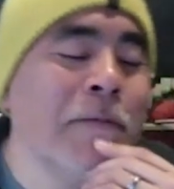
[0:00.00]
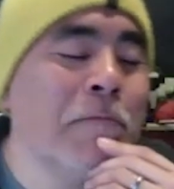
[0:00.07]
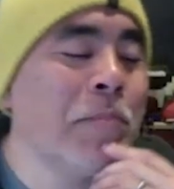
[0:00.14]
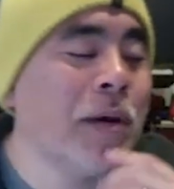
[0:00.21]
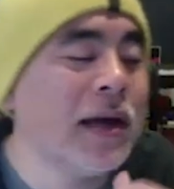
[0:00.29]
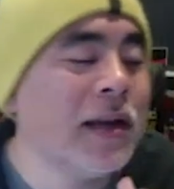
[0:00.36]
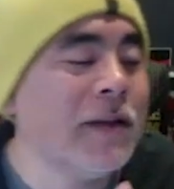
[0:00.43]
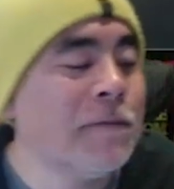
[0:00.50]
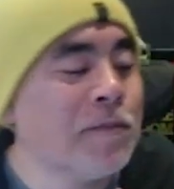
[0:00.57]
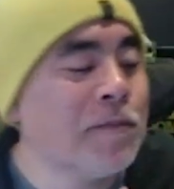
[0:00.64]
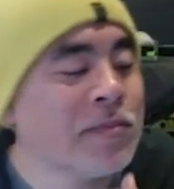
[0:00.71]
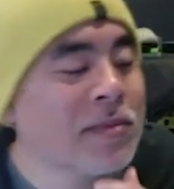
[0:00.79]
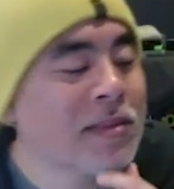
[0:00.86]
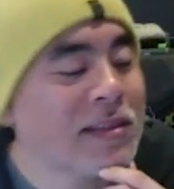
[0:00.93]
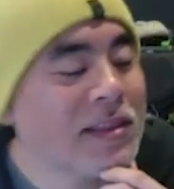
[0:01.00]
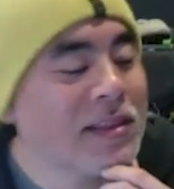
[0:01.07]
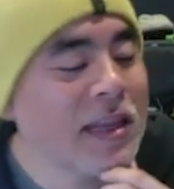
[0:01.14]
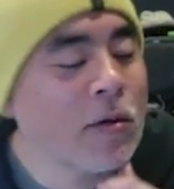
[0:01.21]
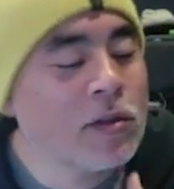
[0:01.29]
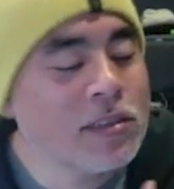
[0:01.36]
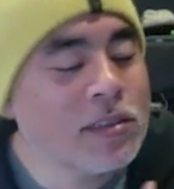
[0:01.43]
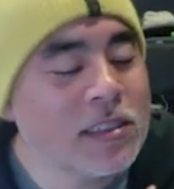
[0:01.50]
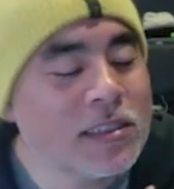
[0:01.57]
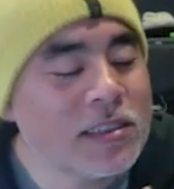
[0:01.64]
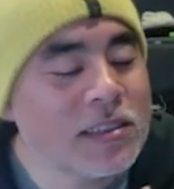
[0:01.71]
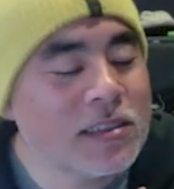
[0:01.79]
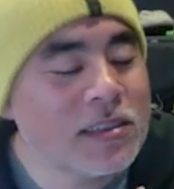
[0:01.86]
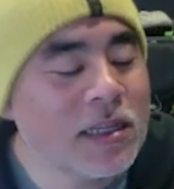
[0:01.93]
But there was
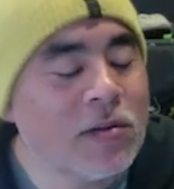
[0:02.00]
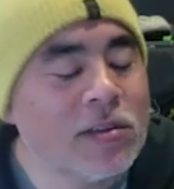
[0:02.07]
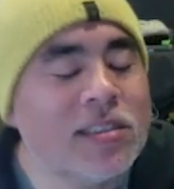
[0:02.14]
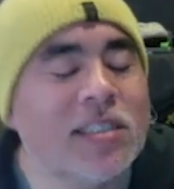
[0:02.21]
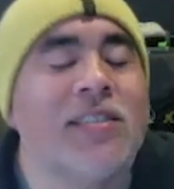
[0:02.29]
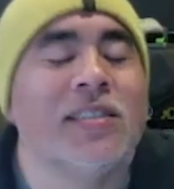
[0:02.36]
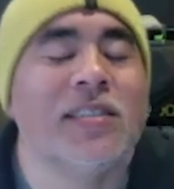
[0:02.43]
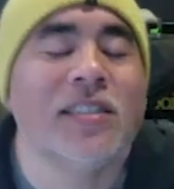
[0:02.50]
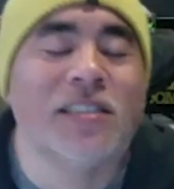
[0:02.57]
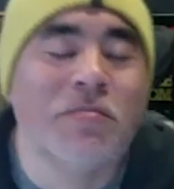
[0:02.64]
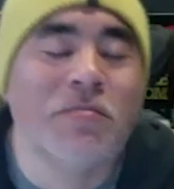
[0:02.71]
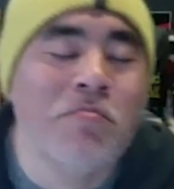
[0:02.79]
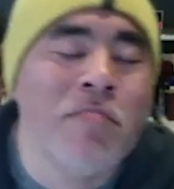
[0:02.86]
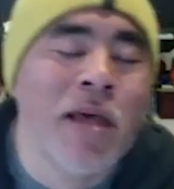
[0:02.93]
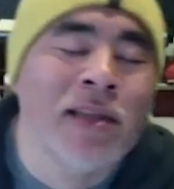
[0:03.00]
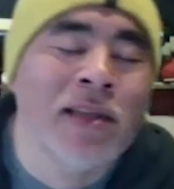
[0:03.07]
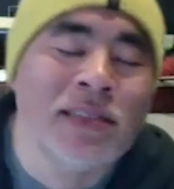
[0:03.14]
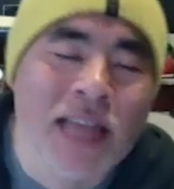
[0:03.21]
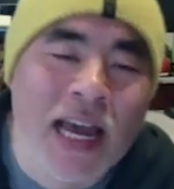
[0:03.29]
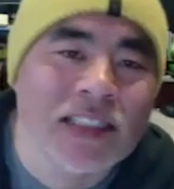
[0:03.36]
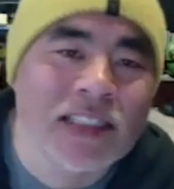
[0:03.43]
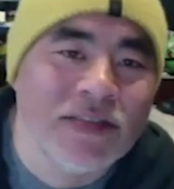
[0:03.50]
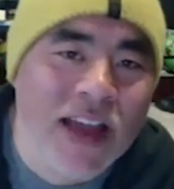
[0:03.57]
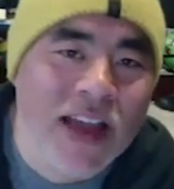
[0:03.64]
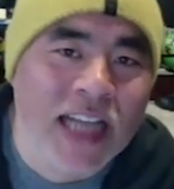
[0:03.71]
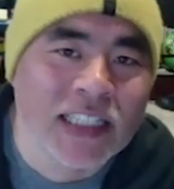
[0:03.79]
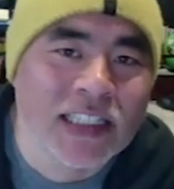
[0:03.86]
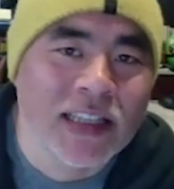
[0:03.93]
just this immense
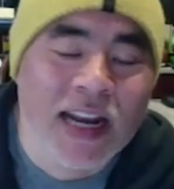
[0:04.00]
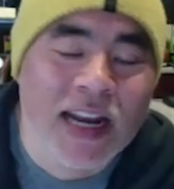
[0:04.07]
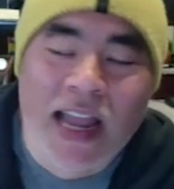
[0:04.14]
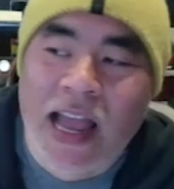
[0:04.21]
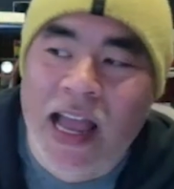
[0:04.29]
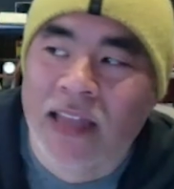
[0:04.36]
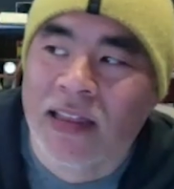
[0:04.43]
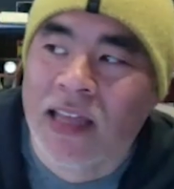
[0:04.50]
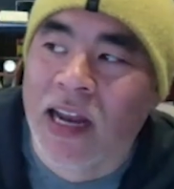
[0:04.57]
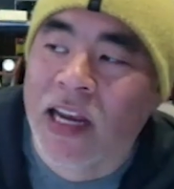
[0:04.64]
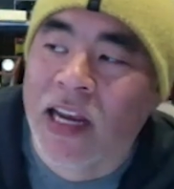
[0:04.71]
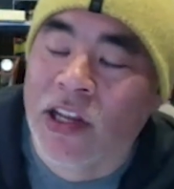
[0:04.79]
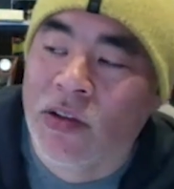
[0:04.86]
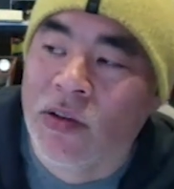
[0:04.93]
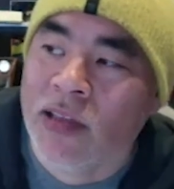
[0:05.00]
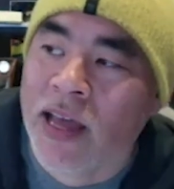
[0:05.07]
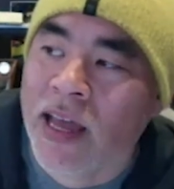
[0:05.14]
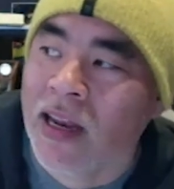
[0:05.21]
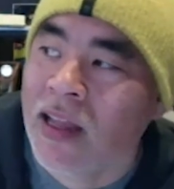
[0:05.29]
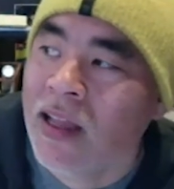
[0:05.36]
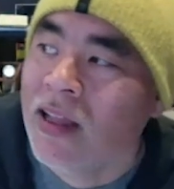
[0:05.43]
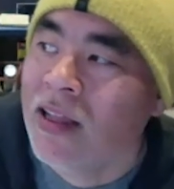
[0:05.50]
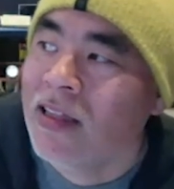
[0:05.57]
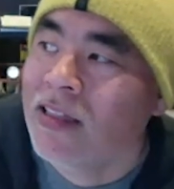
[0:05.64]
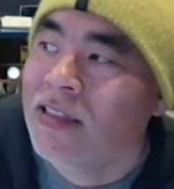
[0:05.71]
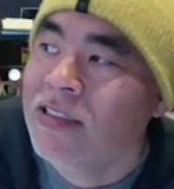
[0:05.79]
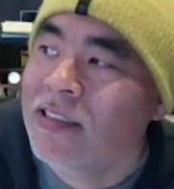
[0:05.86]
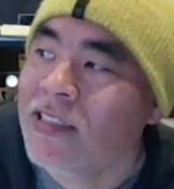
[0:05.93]
satisfaction that I had, that I knew that
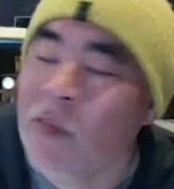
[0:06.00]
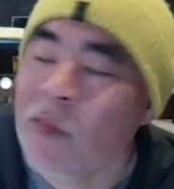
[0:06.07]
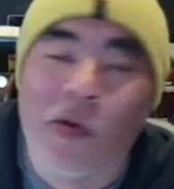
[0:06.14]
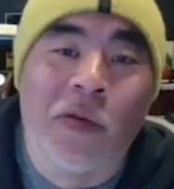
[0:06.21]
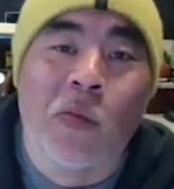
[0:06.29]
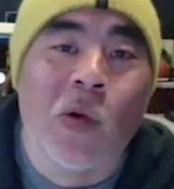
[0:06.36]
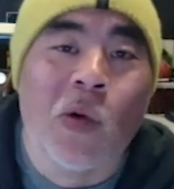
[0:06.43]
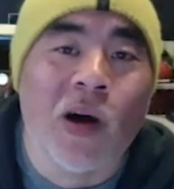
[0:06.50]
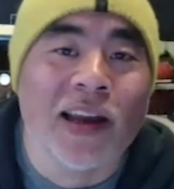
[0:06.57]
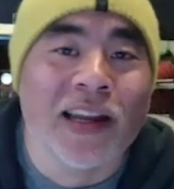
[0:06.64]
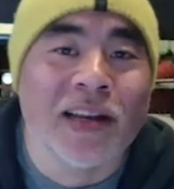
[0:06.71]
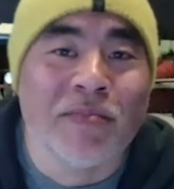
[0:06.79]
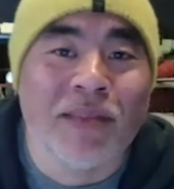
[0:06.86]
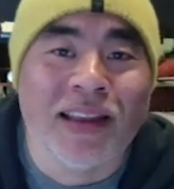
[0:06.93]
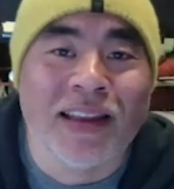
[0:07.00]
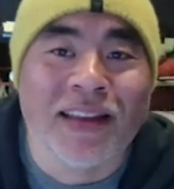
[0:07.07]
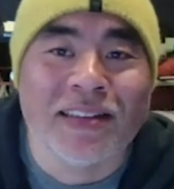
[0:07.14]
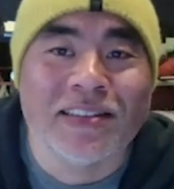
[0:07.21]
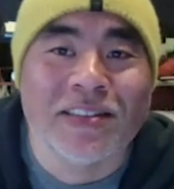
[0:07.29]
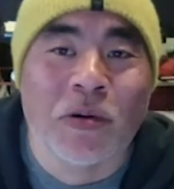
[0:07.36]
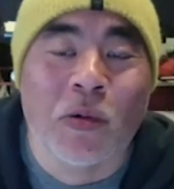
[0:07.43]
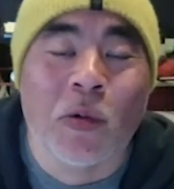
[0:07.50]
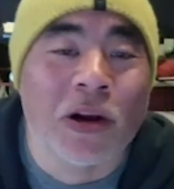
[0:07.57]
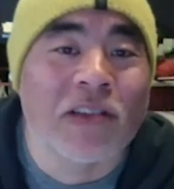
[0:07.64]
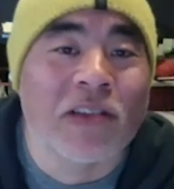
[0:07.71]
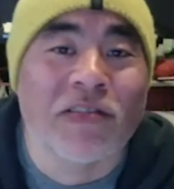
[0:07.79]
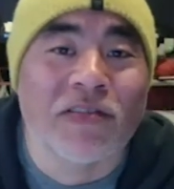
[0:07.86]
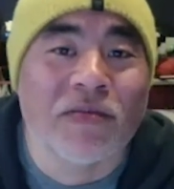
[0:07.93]
someone wanted me to
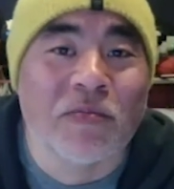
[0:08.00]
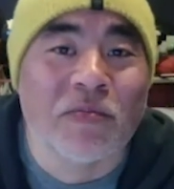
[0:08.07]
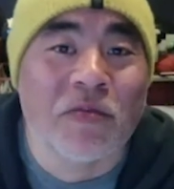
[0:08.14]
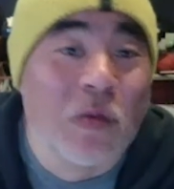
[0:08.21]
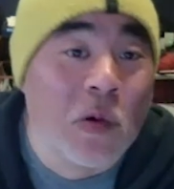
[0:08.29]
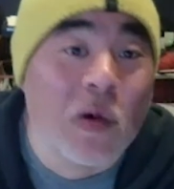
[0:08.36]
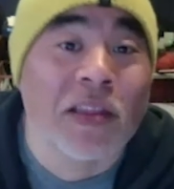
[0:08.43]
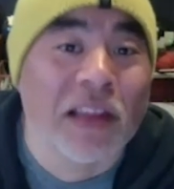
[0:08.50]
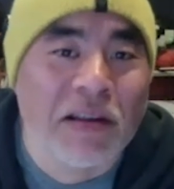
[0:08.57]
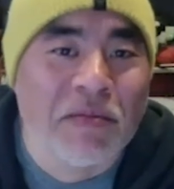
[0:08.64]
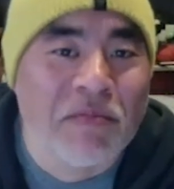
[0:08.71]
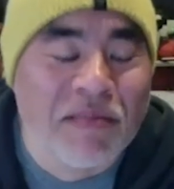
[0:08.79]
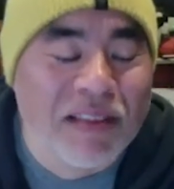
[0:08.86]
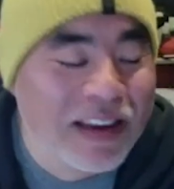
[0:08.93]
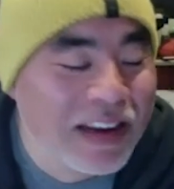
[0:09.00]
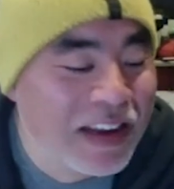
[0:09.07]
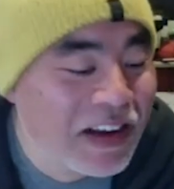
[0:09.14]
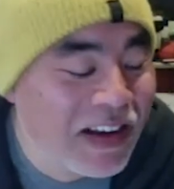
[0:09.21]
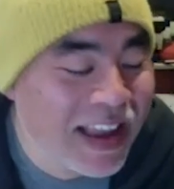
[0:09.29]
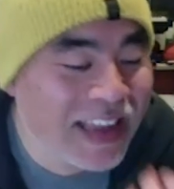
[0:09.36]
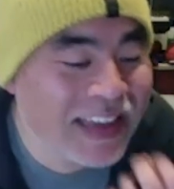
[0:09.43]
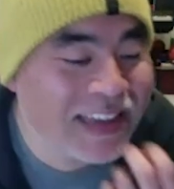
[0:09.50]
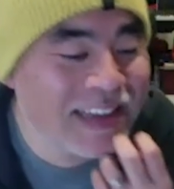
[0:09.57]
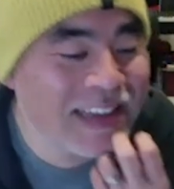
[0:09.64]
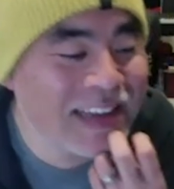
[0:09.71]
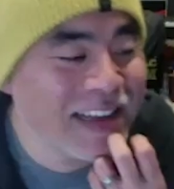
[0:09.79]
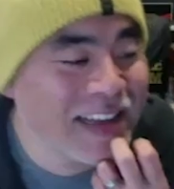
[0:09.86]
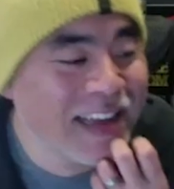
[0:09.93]
work for them, and
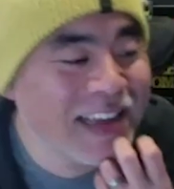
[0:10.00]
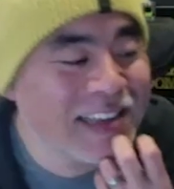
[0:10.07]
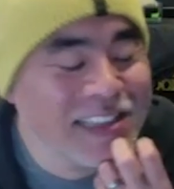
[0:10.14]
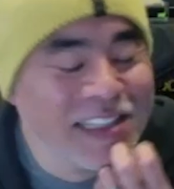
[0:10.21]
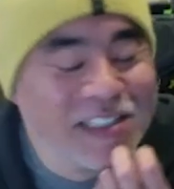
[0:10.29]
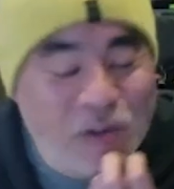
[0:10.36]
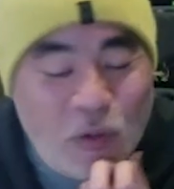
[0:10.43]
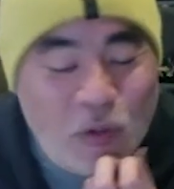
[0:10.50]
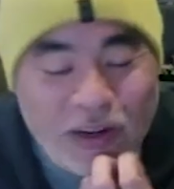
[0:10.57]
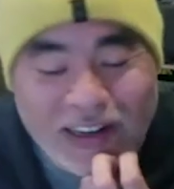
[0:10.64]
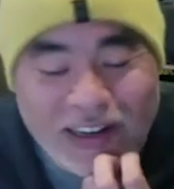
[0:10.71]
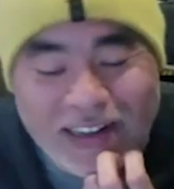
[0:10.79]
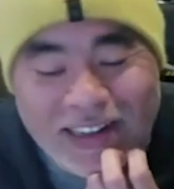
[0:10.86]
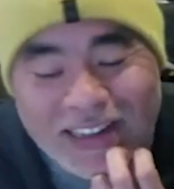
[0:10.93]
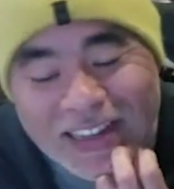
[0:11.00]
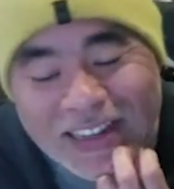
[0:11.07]
it's a weird